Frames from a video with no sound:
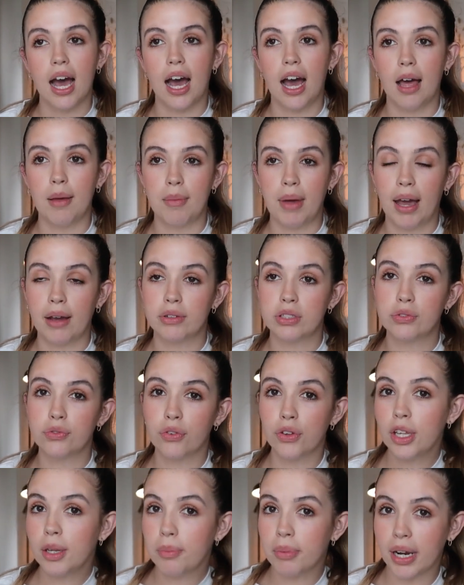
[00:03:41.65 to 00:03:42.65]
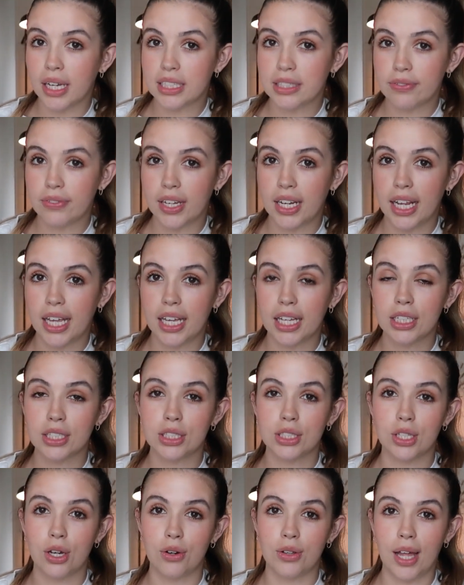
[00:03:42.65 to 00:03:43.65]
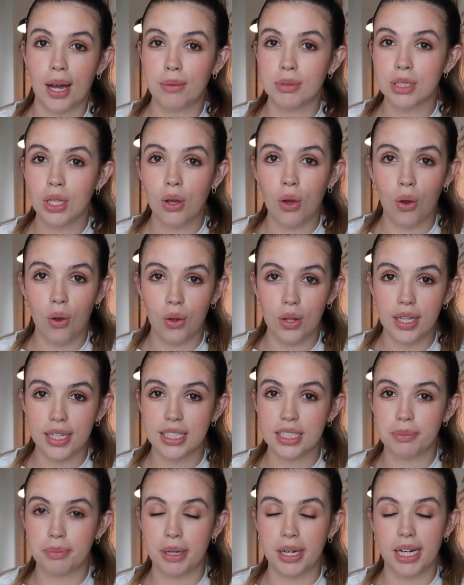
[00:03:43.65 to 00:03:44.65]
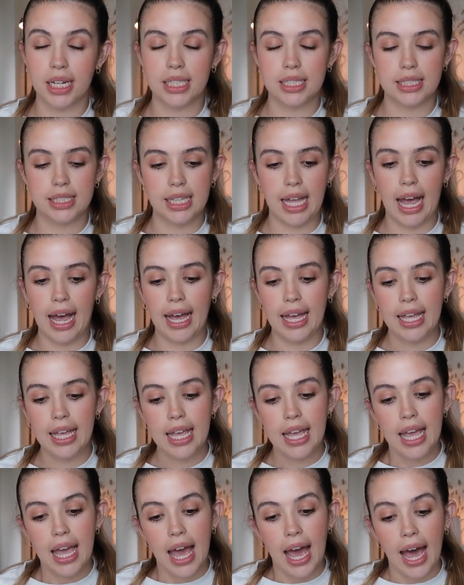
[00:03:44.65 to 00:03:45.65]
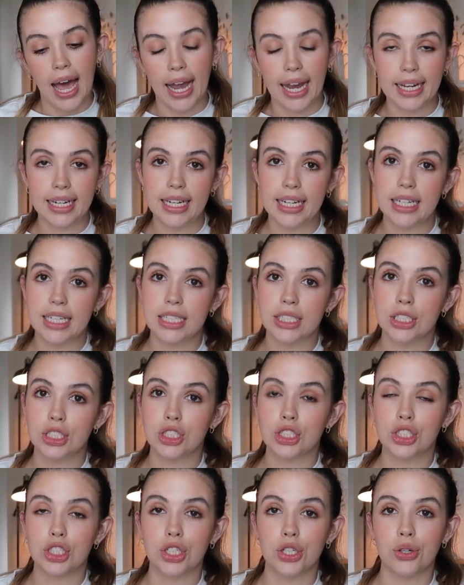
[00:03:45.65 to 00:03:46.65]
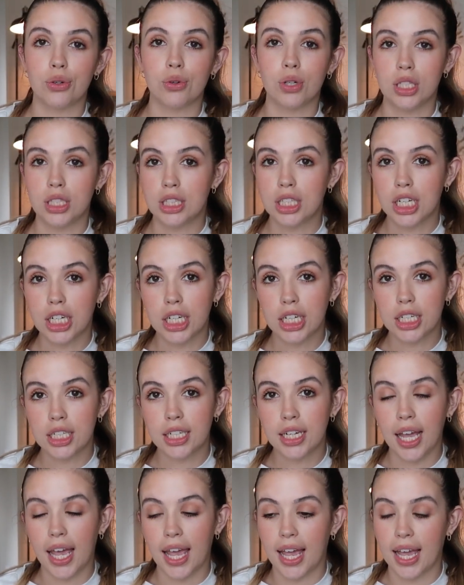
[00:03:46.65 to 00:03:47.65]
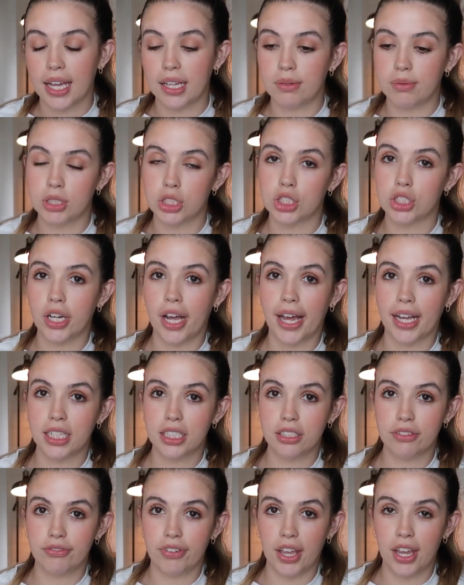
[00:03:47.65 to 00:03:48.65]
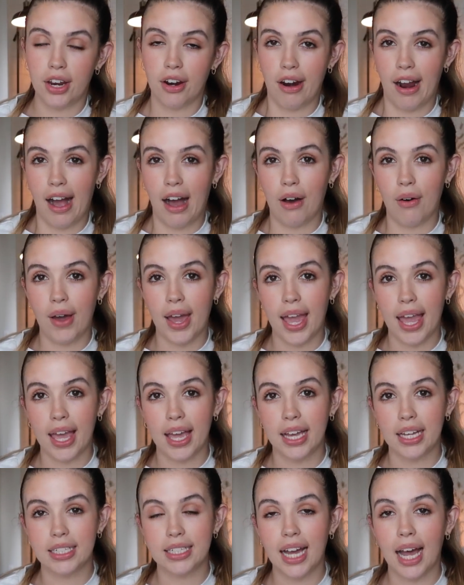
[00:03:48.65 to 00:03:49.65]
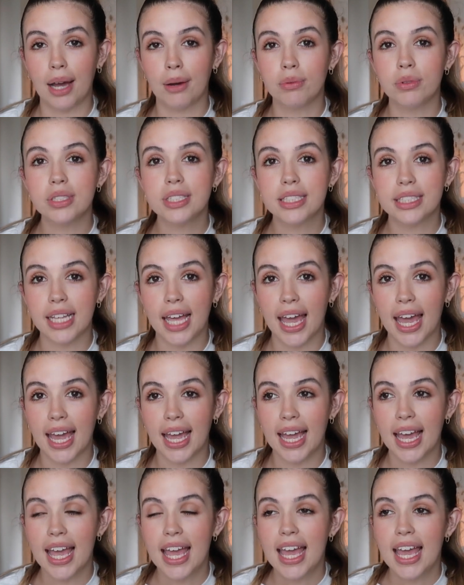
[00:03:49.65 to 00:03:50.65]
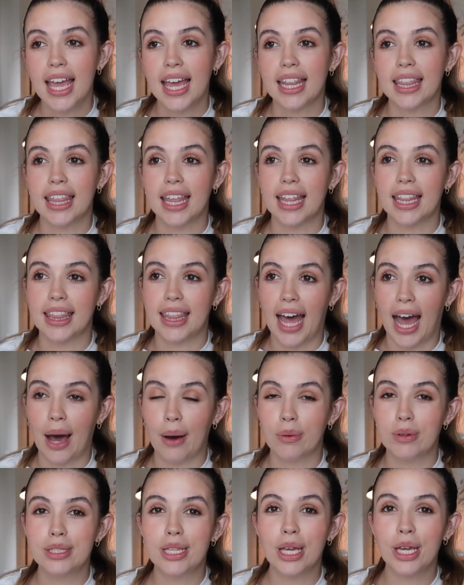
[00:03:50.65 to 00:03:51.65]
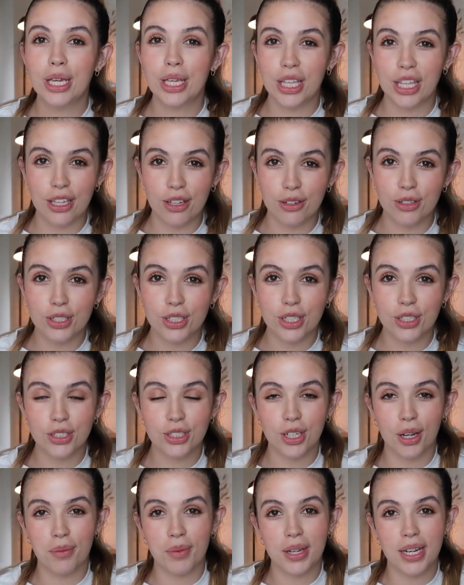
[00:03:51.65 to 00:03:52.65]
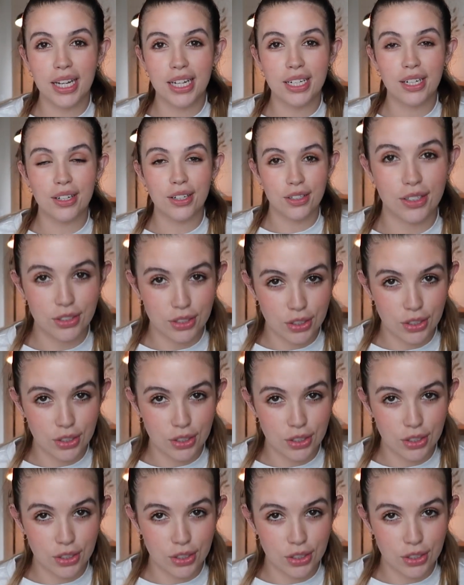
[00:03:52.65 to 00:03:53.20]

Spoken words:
I was fully breastfeeding, so that was a whole experience that I needed to learn and was trying to figure out. And I will say that that was a huge contributor